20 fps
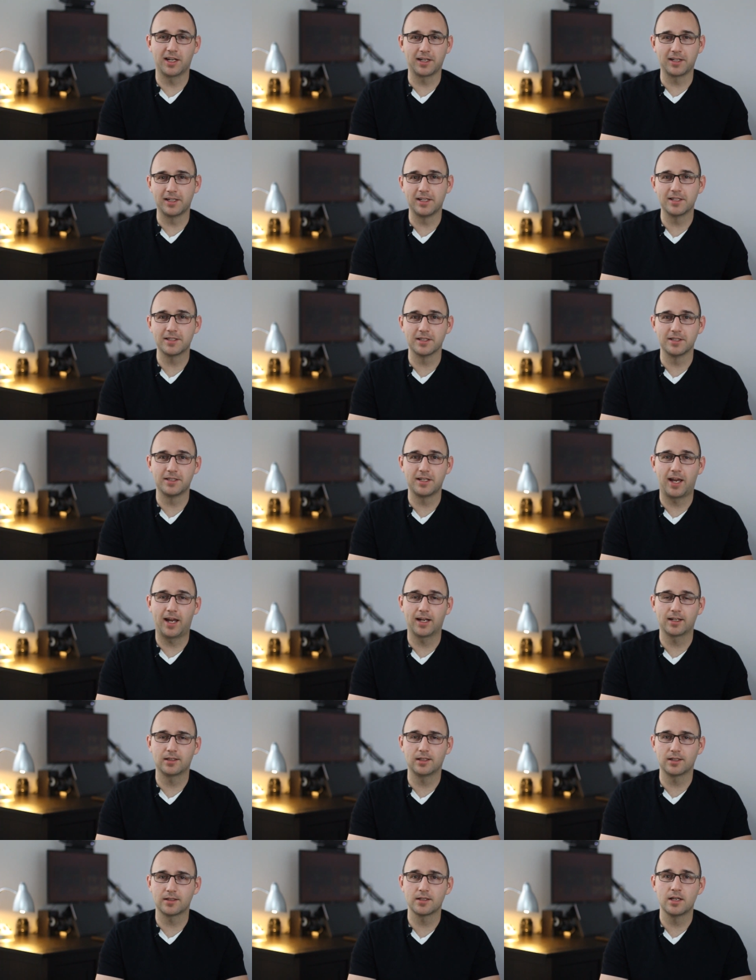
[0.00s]
techniques and
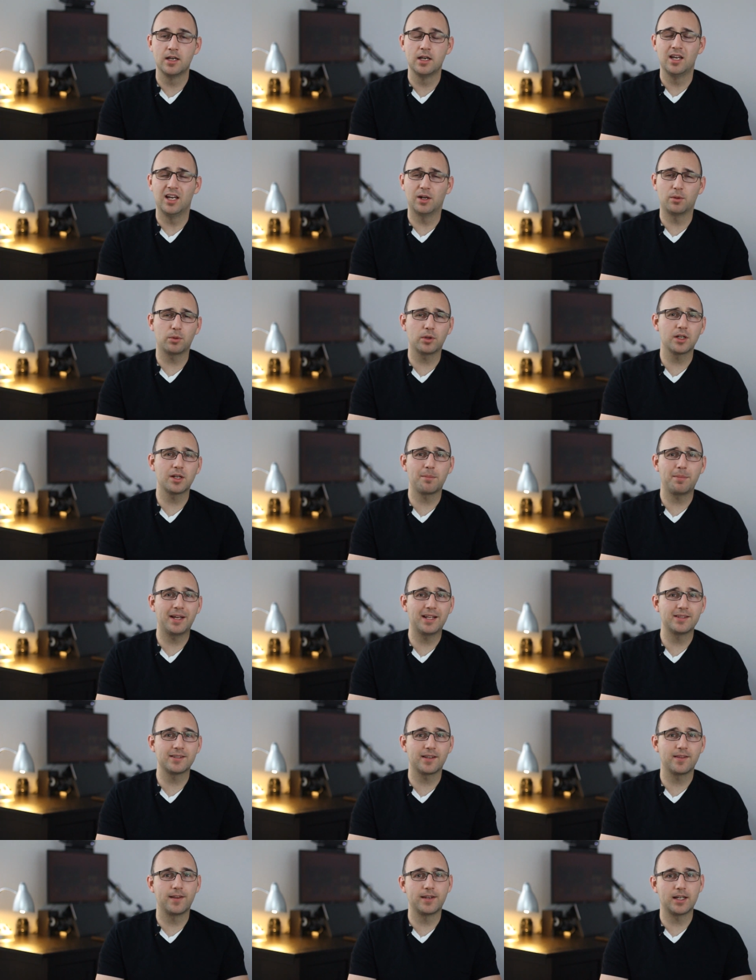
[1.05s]
tactics. It really
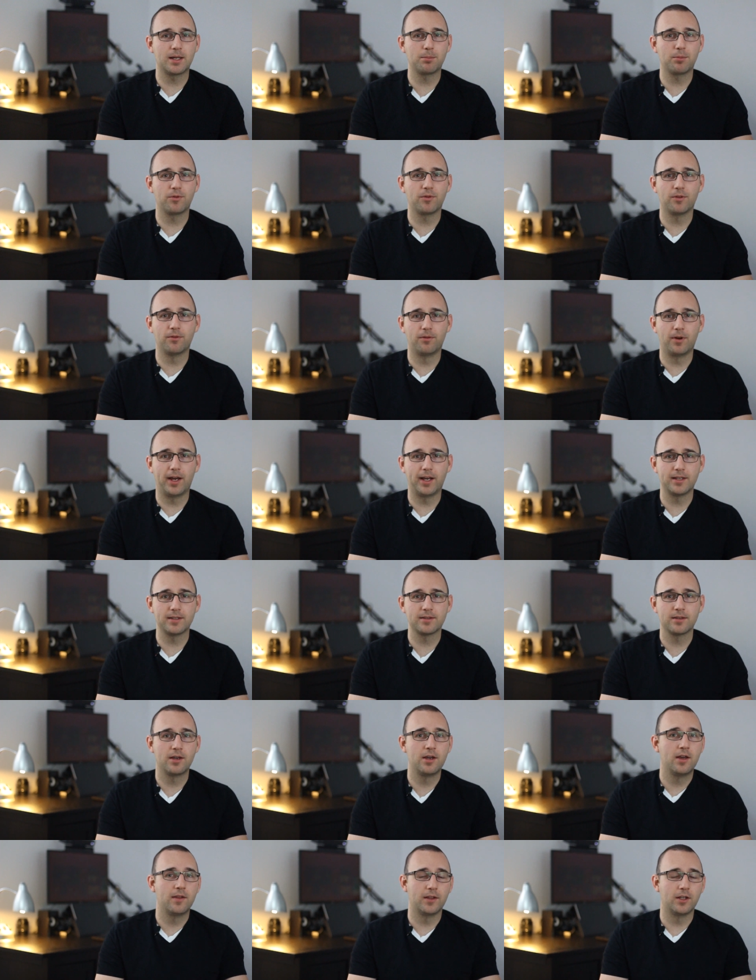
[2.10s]
depends on the type of
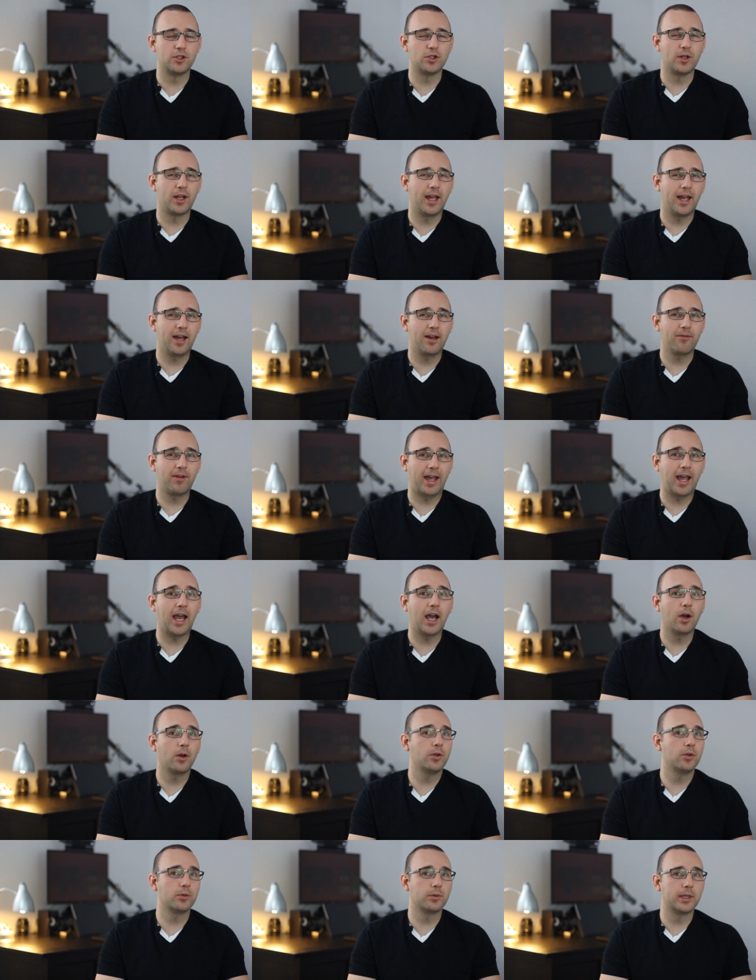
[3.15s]
device that you have,
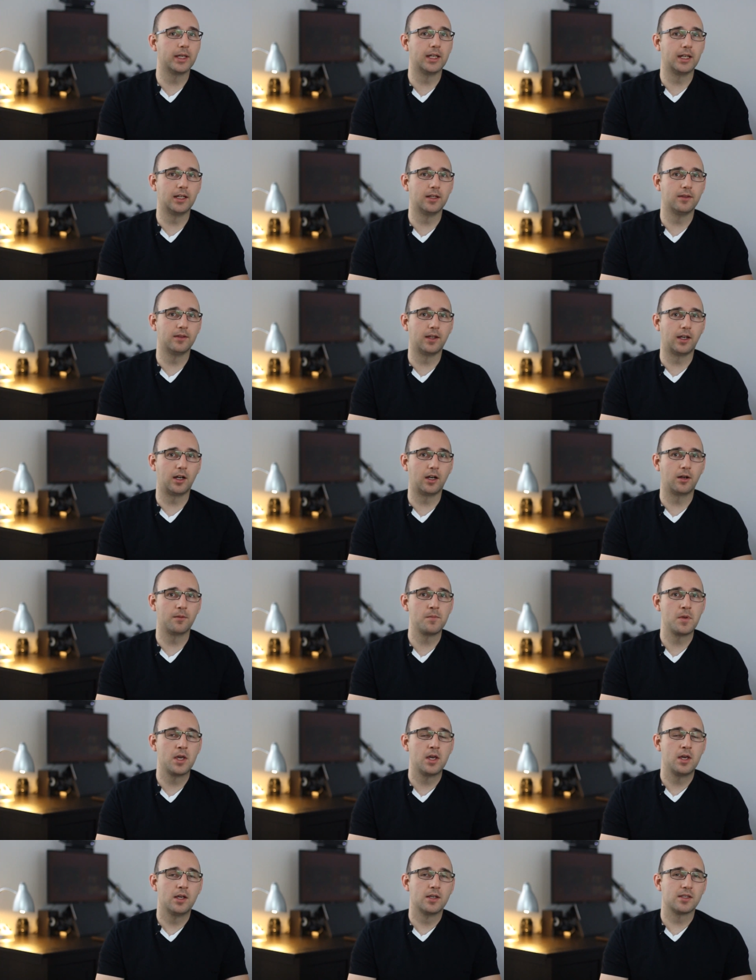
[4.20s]
how you get in there.
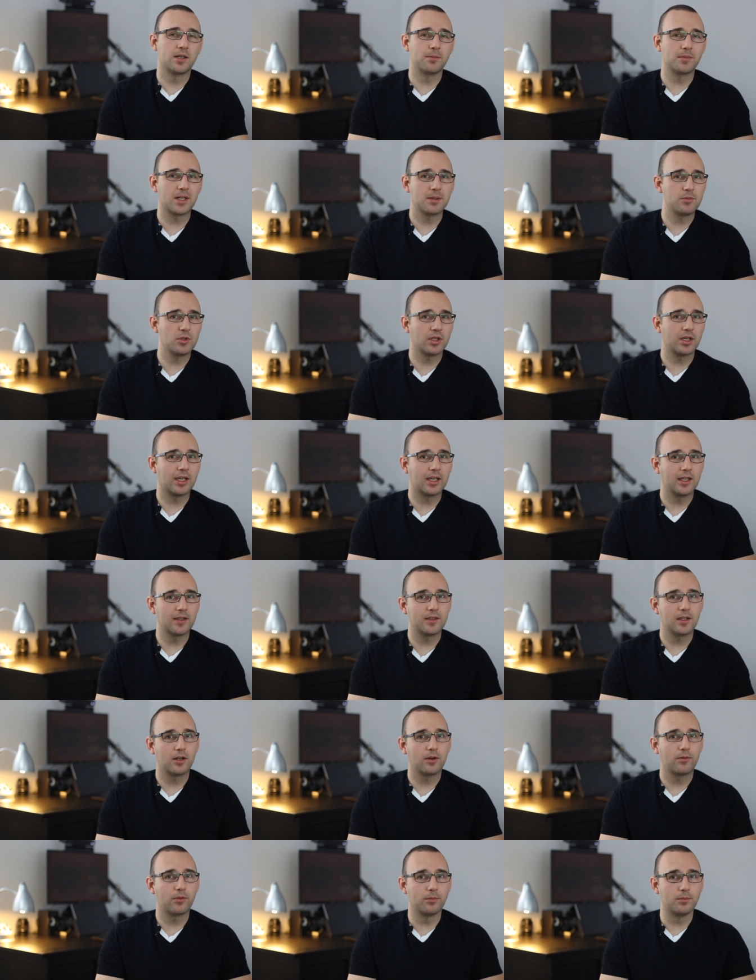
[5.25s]
Sometimes you can get
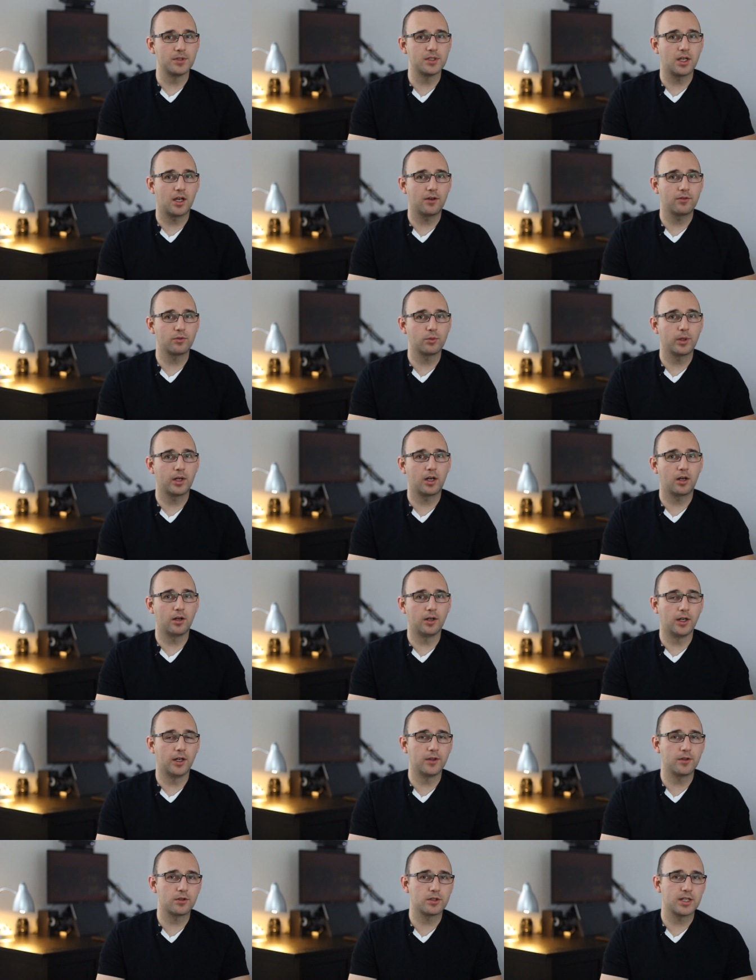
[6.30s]
there from software,
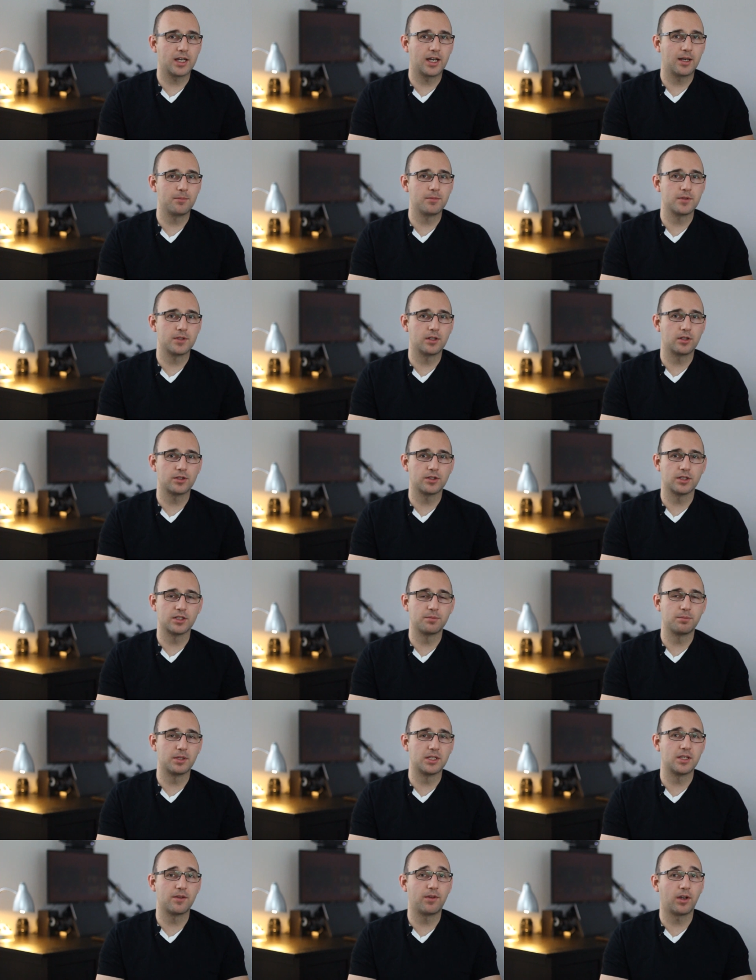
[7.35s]
other times there's a
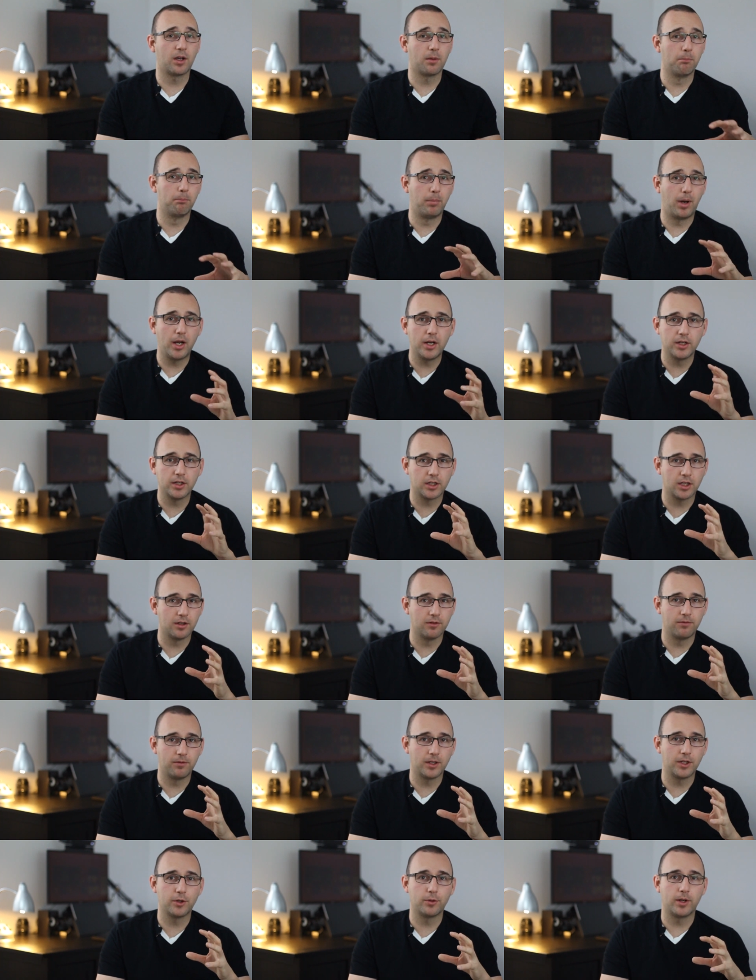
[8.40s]
specific button
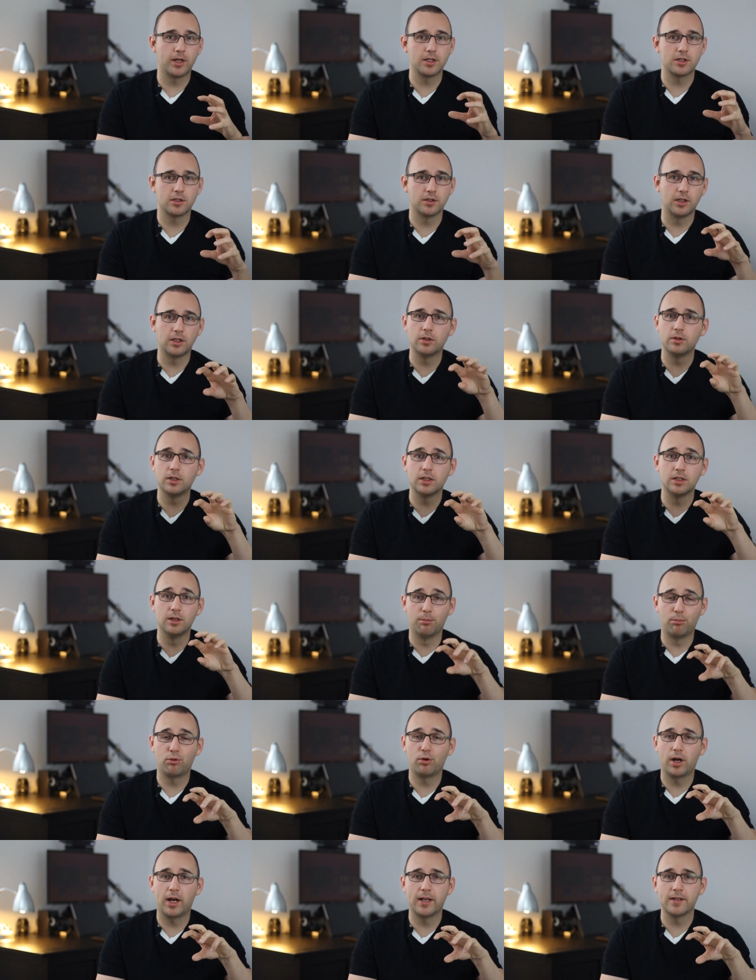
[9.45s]
configuration that you need to
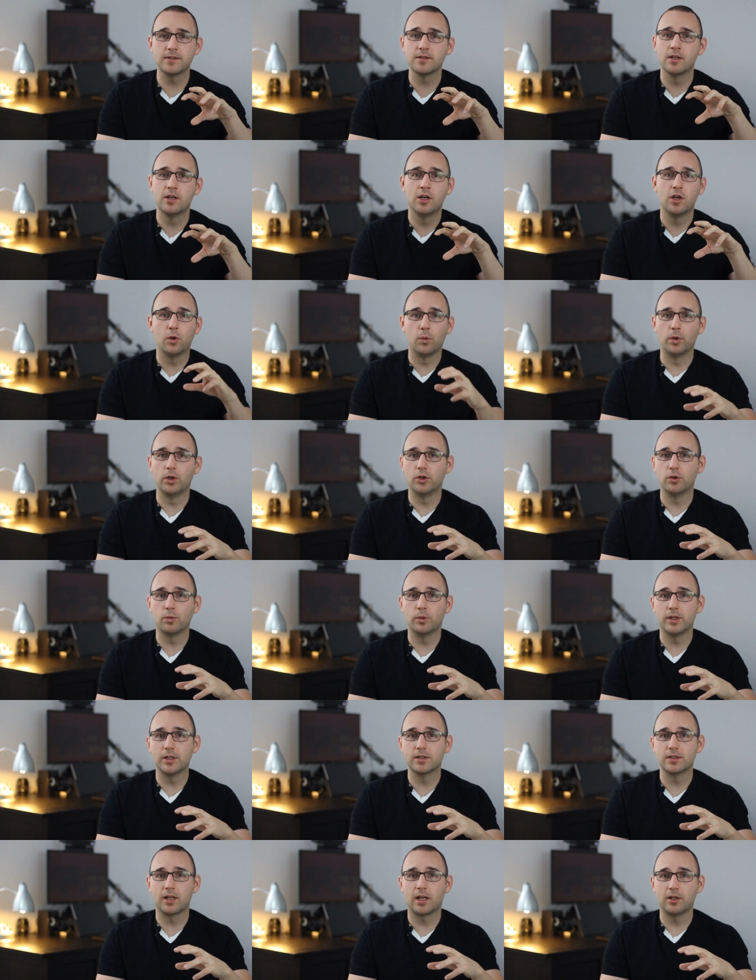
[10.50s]
press when you
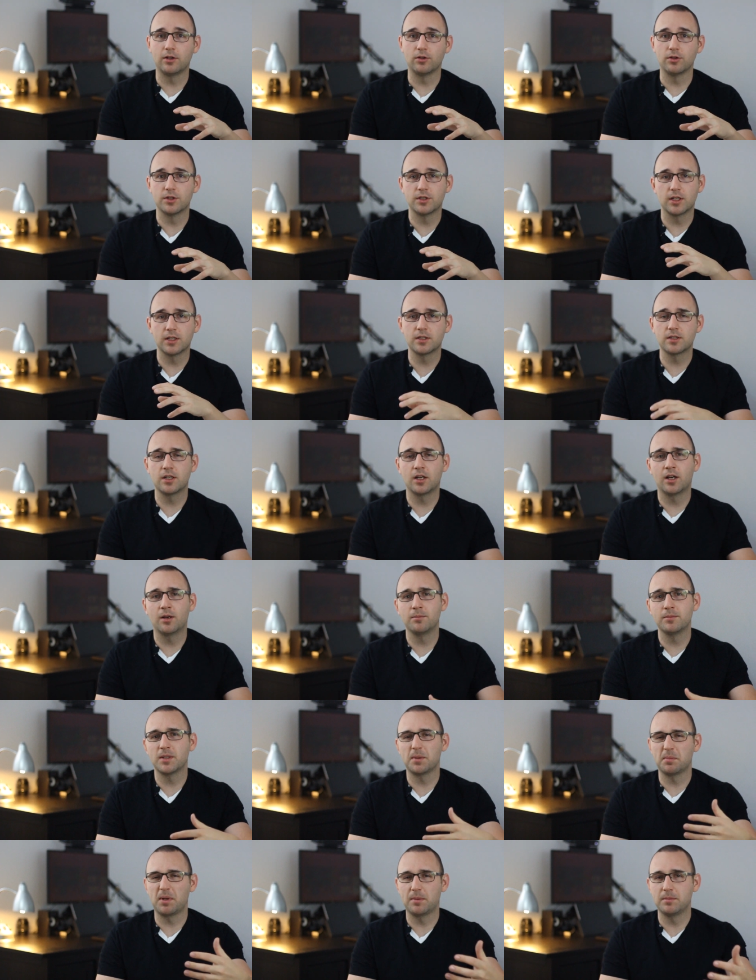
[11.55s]
reset your
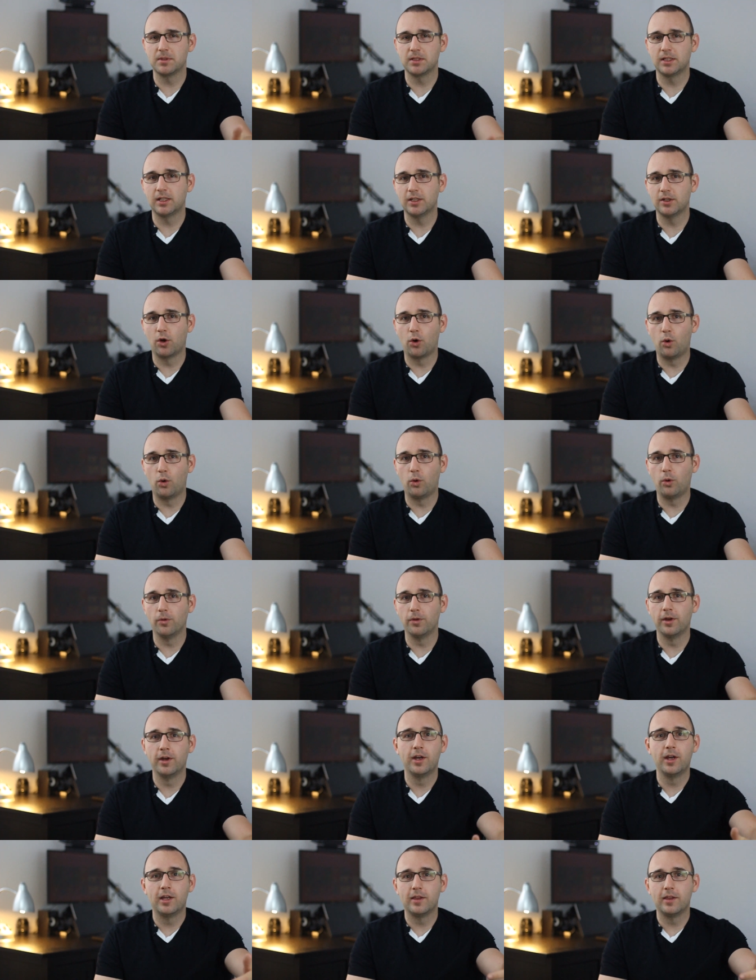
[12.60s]
system. Sometimes you need to hold